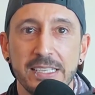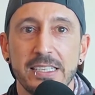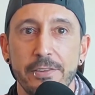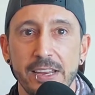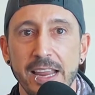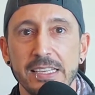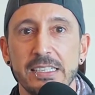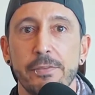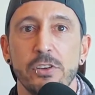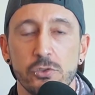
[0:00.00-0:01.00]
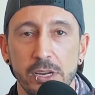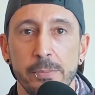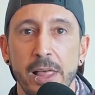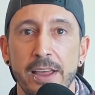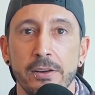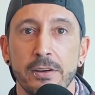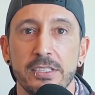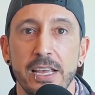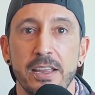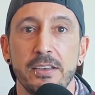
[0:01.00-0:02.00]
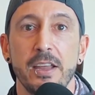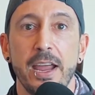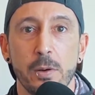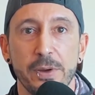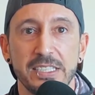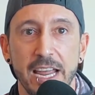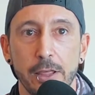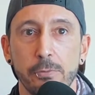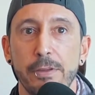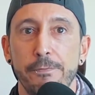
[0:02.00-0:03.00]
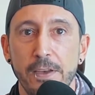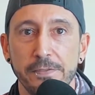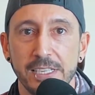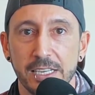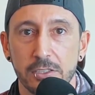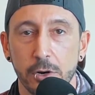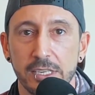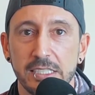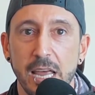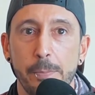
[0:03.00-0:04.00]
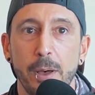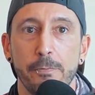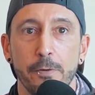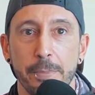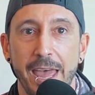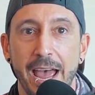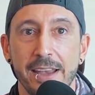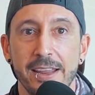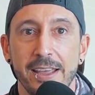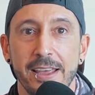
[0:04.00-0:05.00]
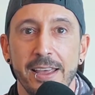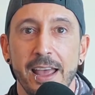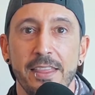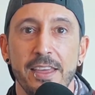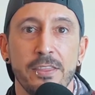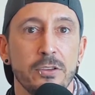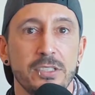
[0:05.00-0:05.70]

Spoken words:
787 Dreamliners and Airbus A350s are a step up from that. And then there's